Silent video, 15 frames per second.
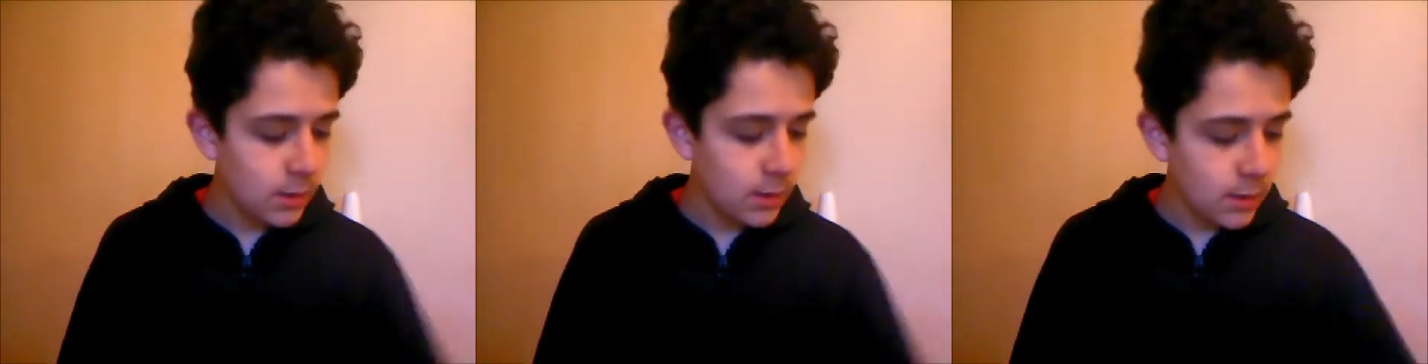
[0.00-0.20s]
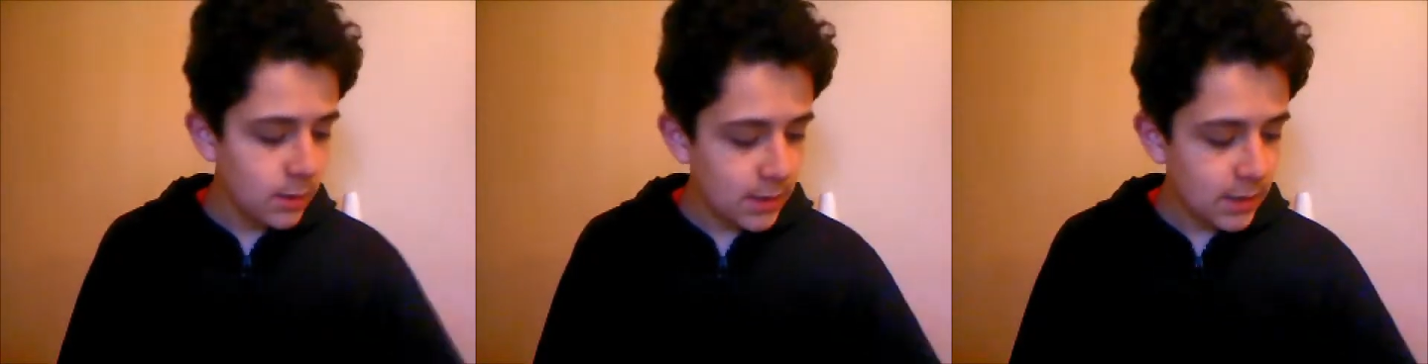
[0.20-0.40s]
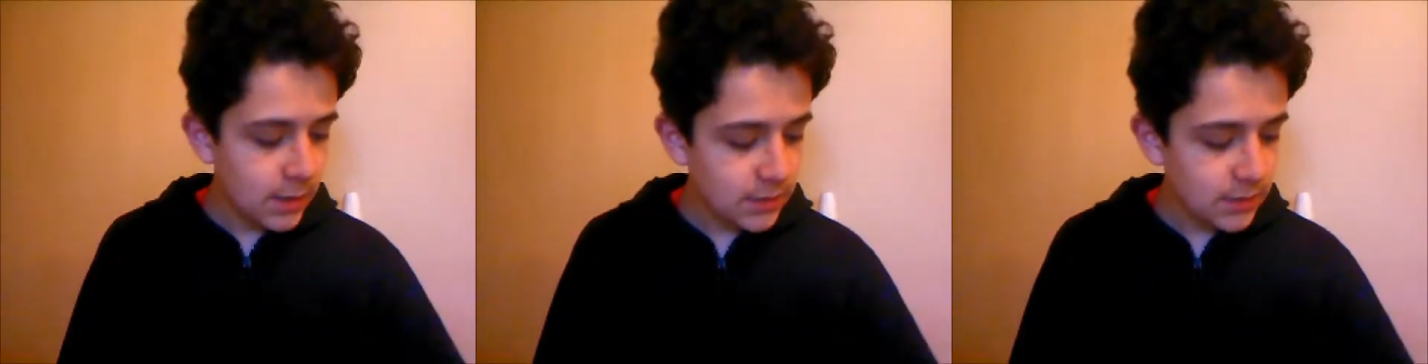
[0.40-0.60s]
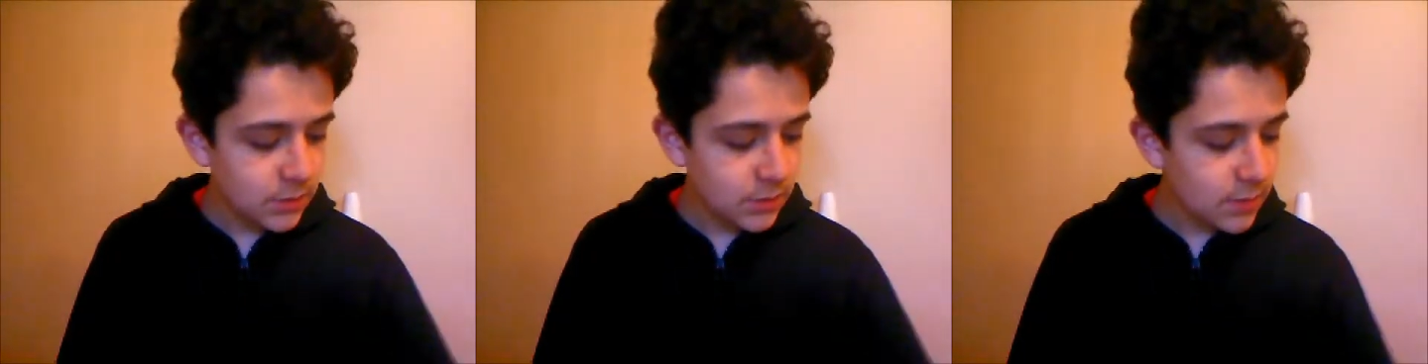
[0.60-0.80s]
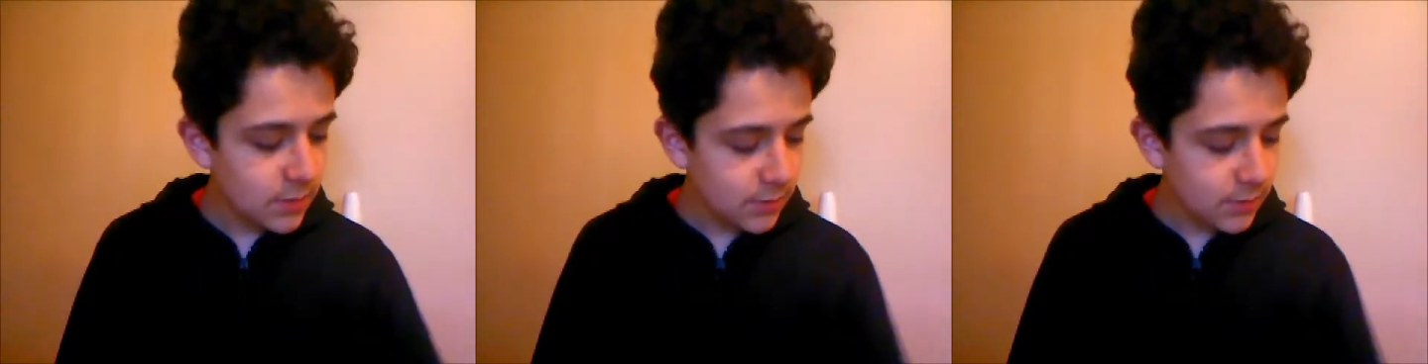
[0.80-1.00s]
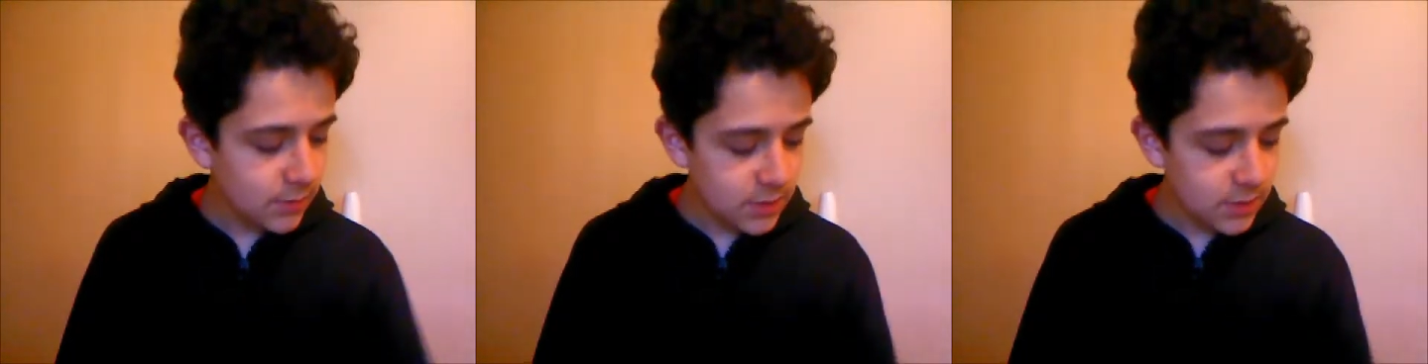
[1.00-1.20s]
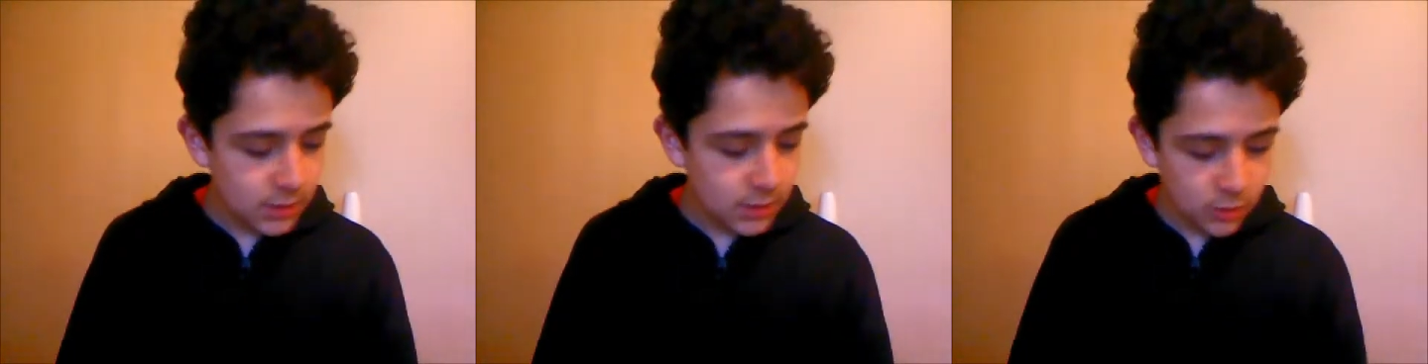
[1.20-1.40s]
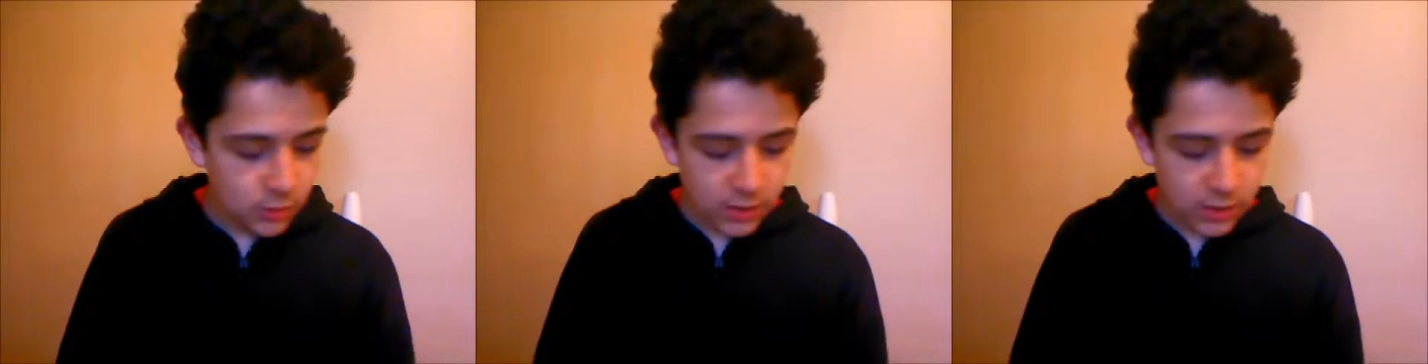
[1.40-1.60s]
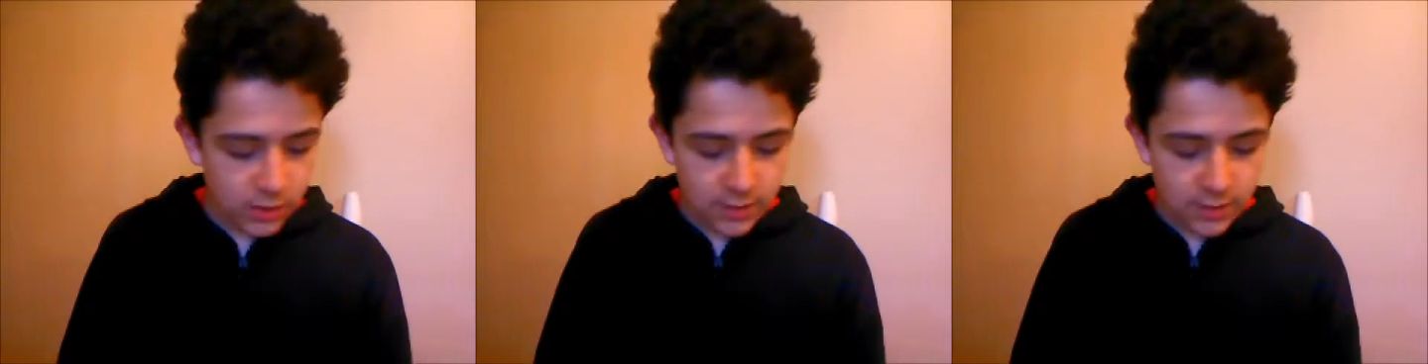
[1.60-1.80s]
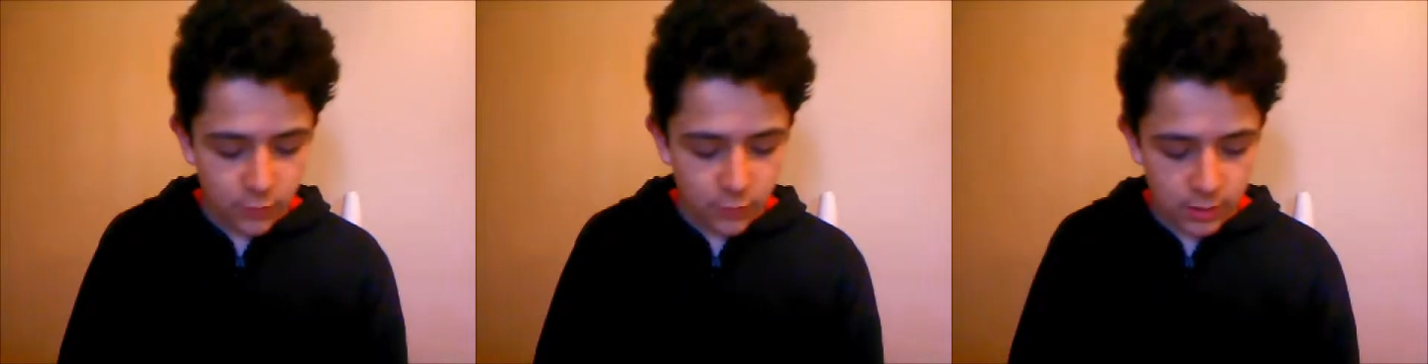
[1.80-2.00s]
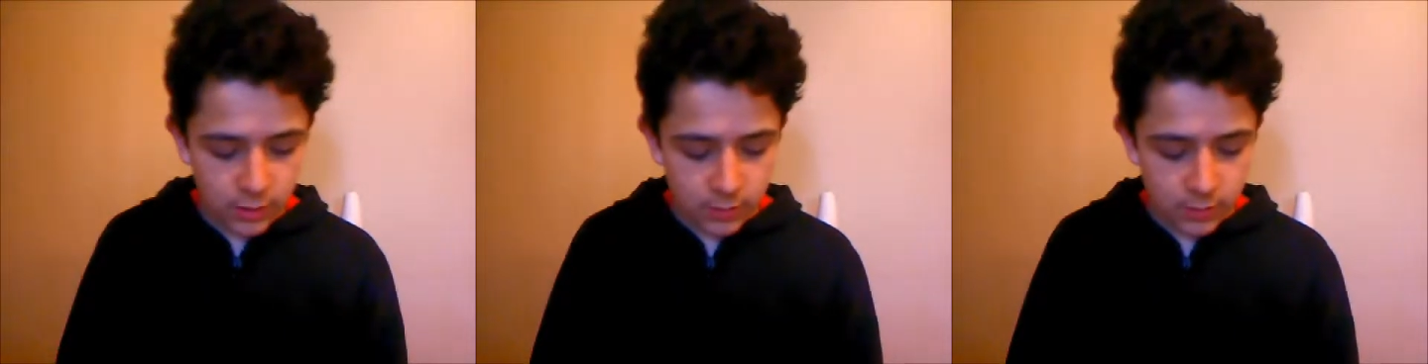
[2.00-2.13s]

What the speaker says: Except sometimes you think differently.